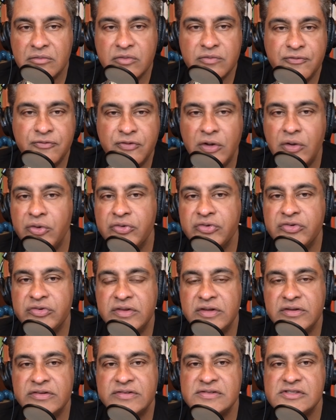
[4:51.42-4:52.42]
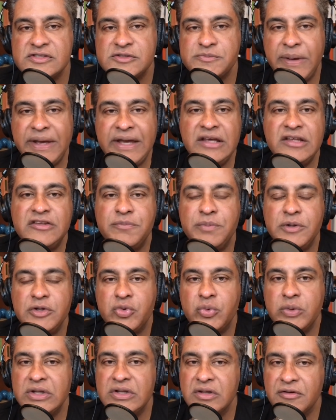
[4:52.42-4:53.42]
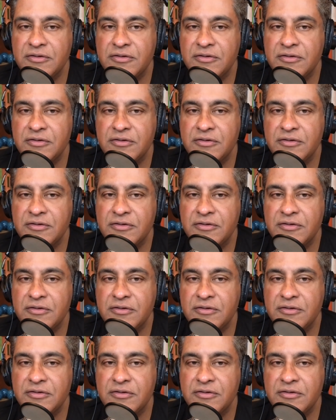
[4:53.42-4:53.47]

fills this space between